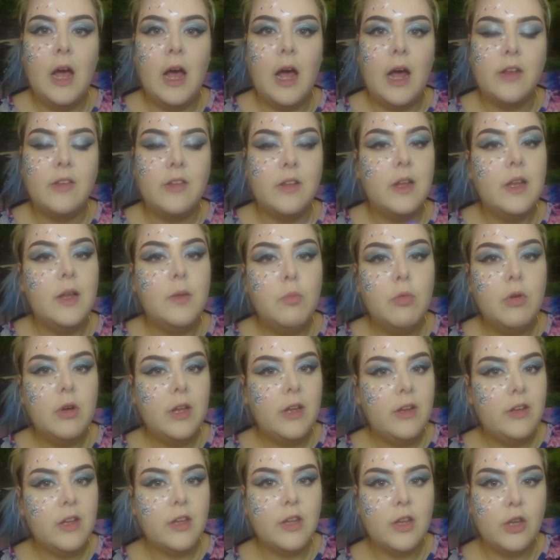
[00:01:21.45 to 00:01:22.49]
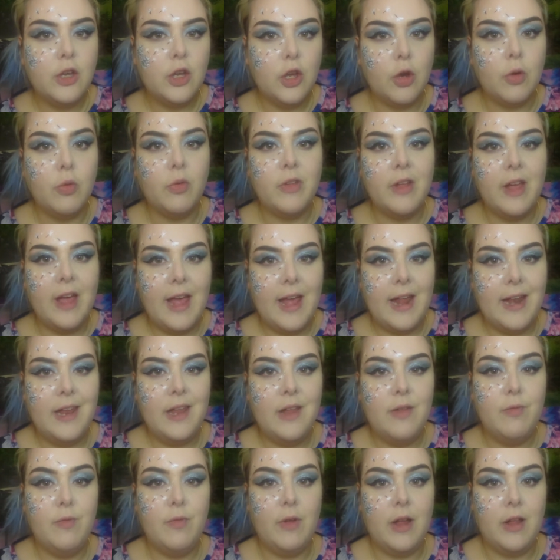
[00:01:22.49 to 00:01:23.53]
I deliberately didn't use any
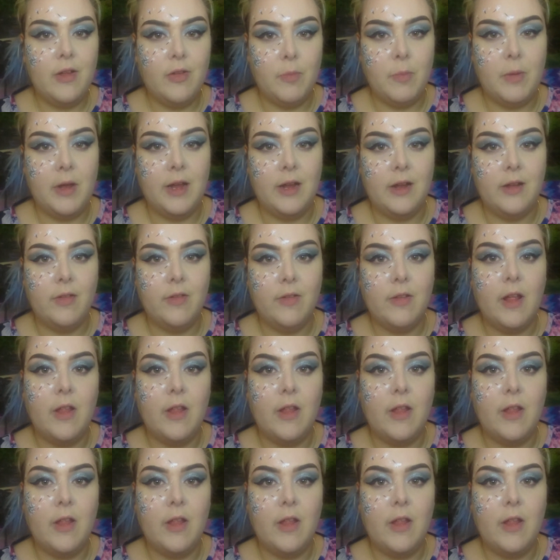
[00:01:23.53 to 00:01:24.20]
face paints,